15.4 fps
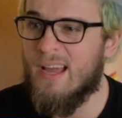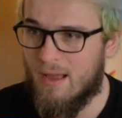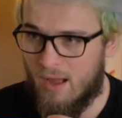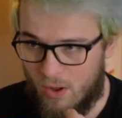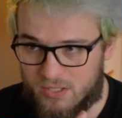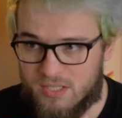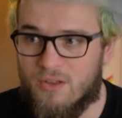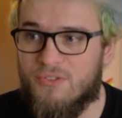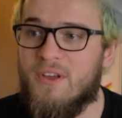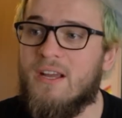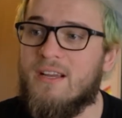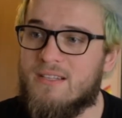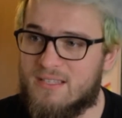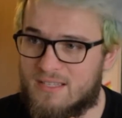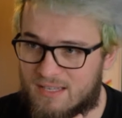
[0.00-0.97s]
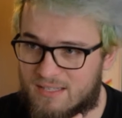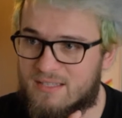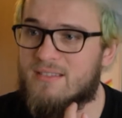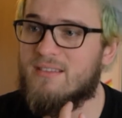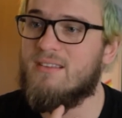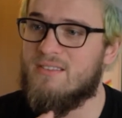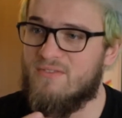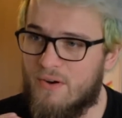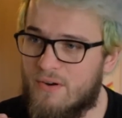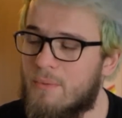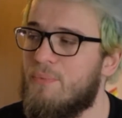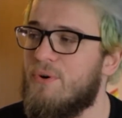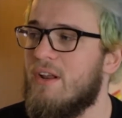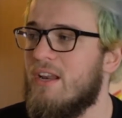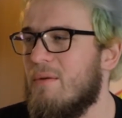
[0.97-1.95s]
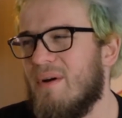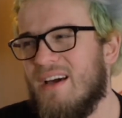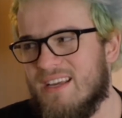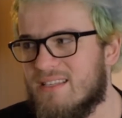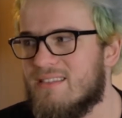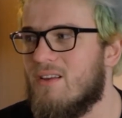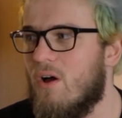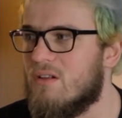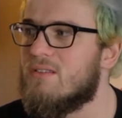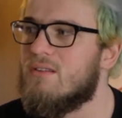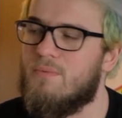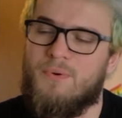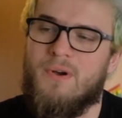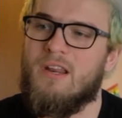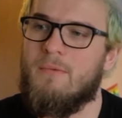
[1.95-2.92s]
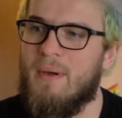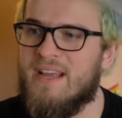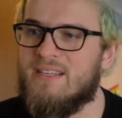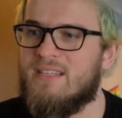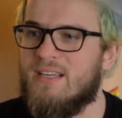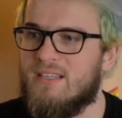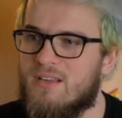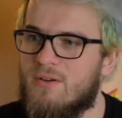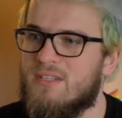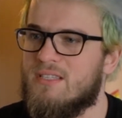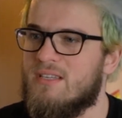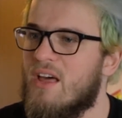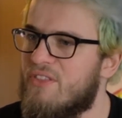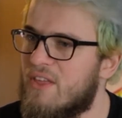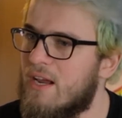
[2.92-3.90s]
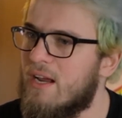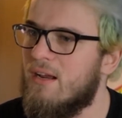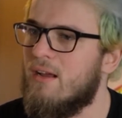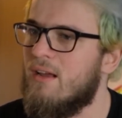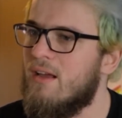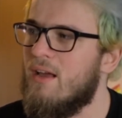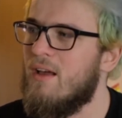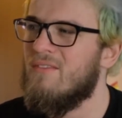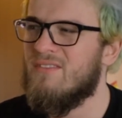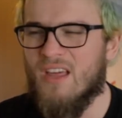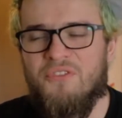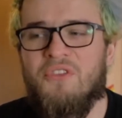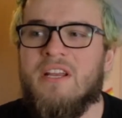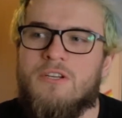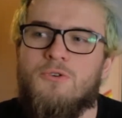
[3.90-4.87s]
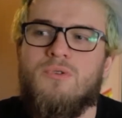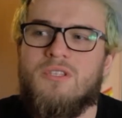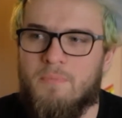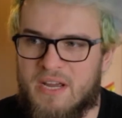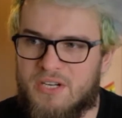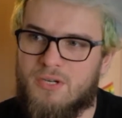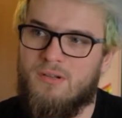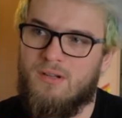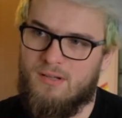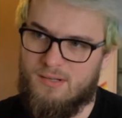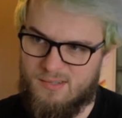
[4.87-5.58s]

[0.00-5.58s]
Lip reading: I also think it's very pretty, but it's also pretty basic. So it's nothing too special.